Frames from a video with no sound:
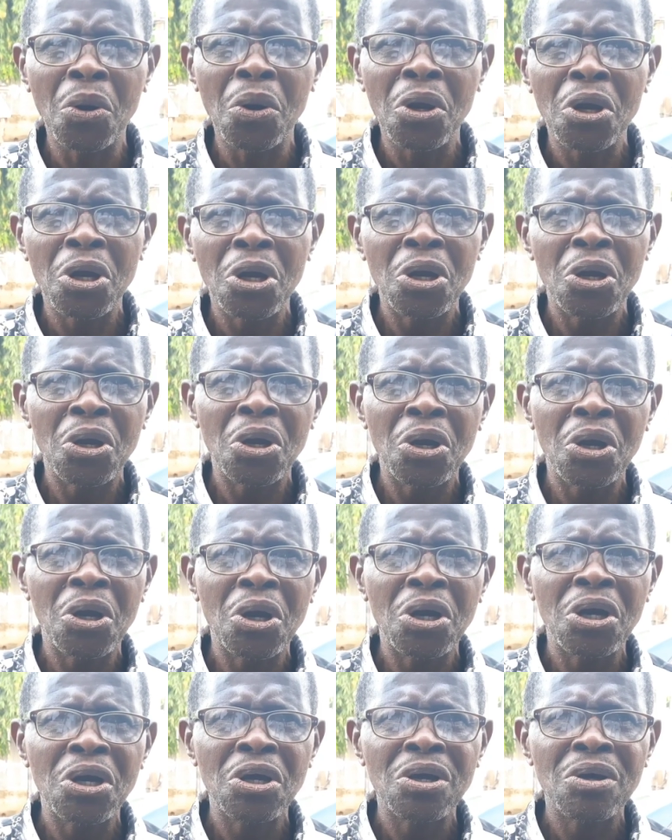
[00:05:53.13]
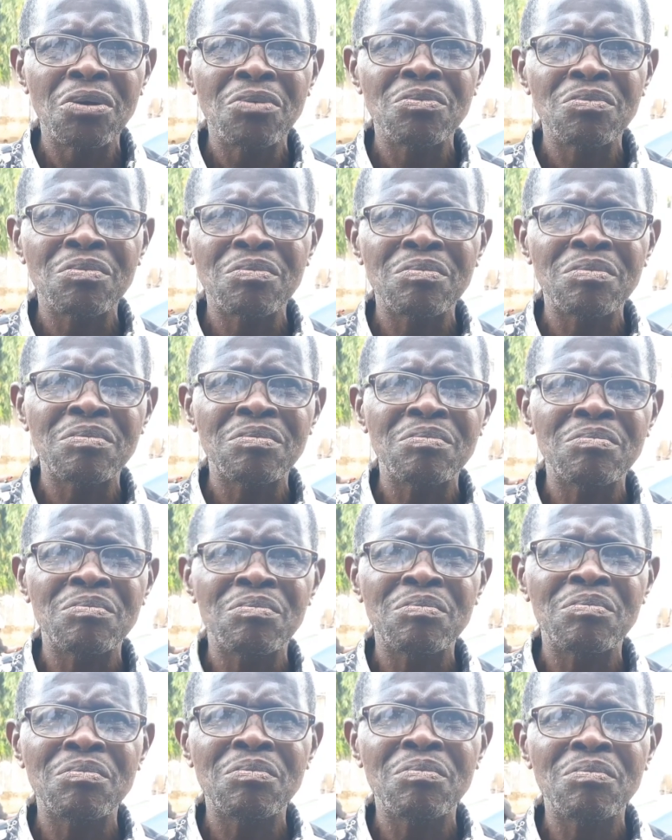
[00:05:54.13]
There's not be clash between
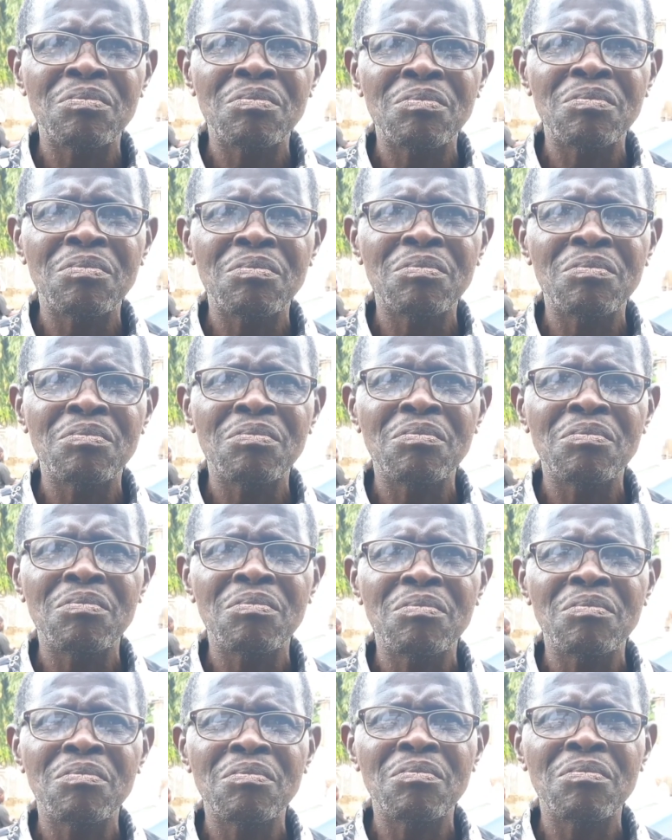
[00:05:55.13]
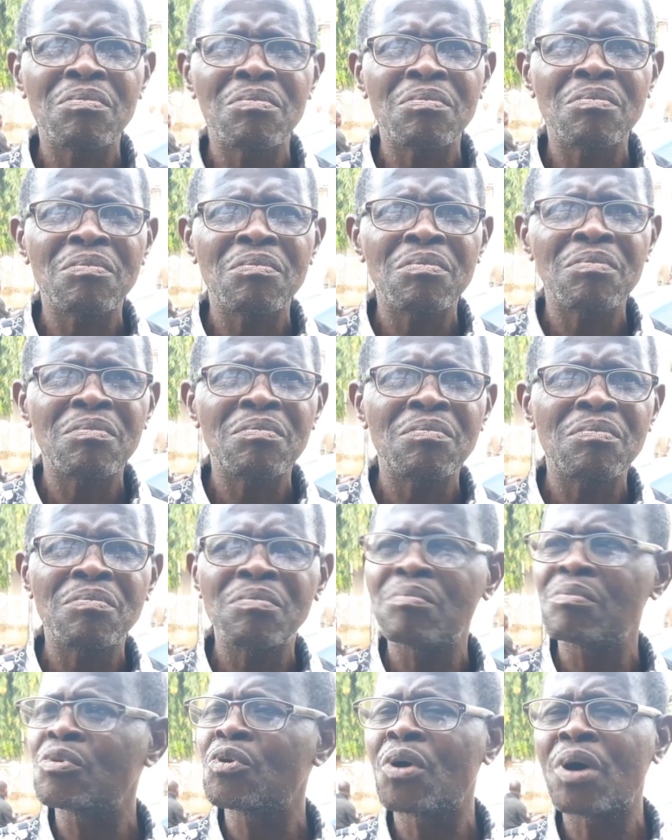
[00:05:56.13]
IPOB and Bergi
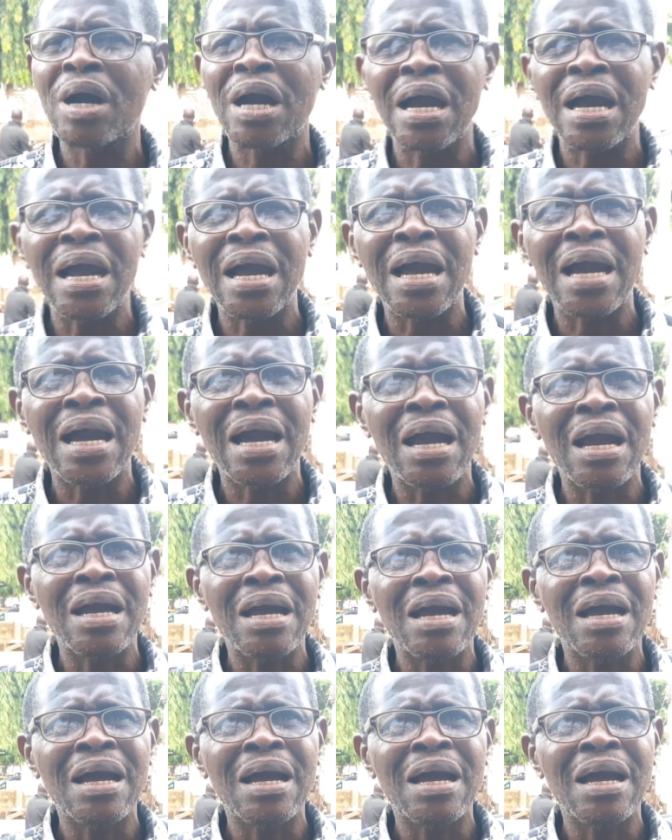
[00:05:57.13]
and Simon Ekpa.